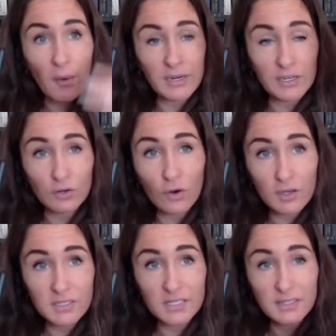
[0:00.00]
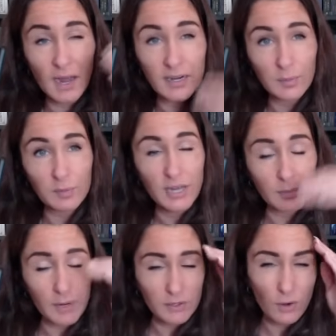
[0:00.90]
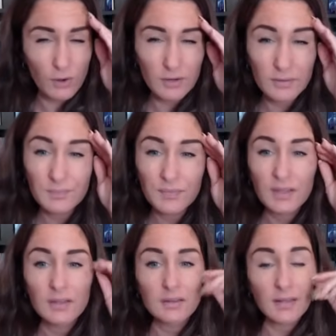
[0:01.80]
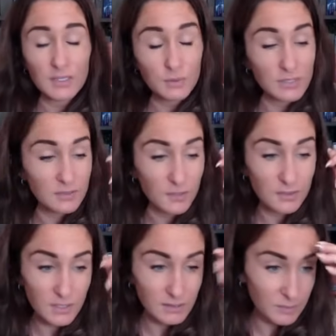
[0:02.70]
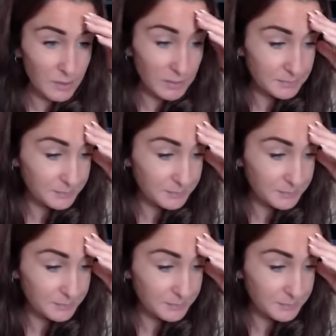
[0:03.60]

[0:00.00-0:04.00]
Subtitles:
I need to cross this line to protect my daughter. That's what this feels like to me.